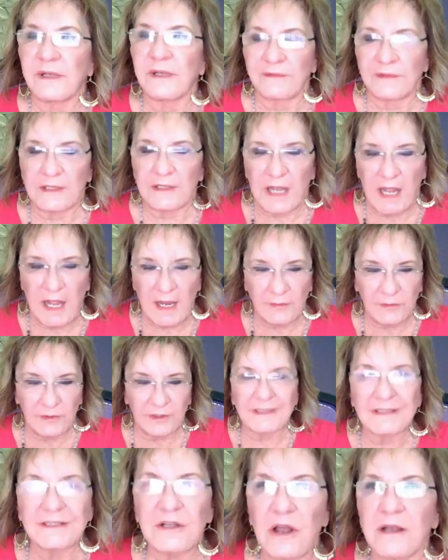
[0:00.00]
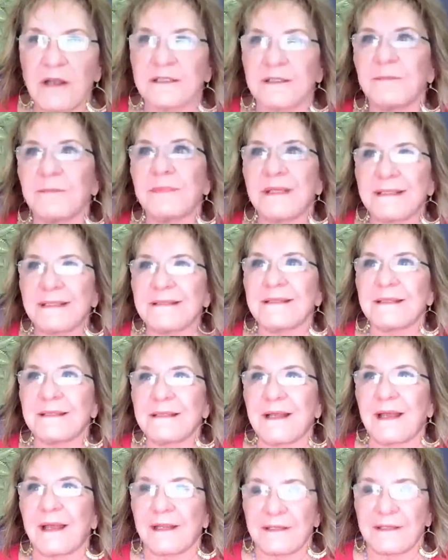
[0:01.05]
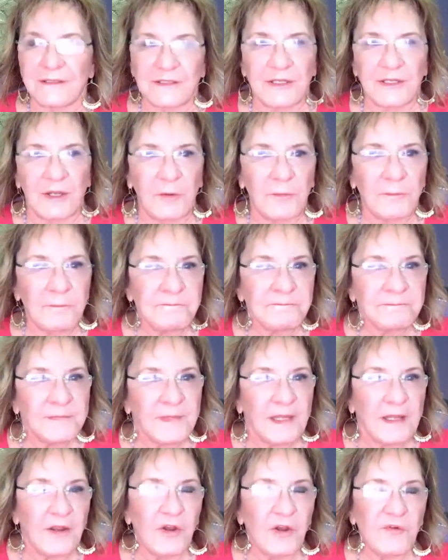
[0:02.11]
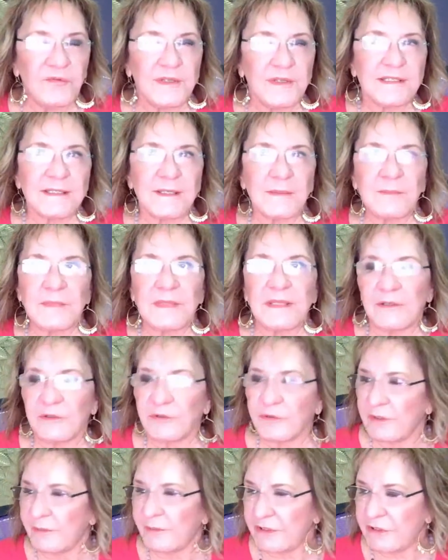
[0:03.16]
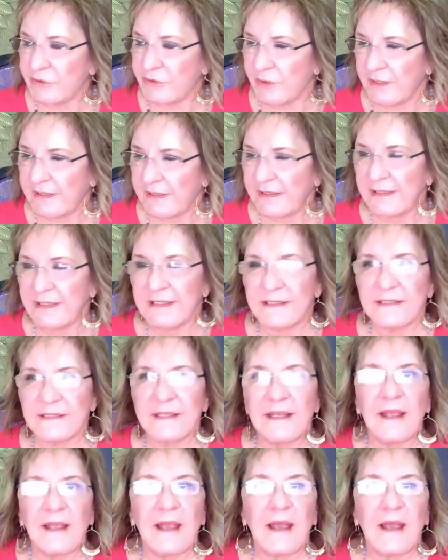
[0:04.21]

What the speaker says: We have a guy. We're going to talk to men tonight. So hopefully some men are going to be joining us.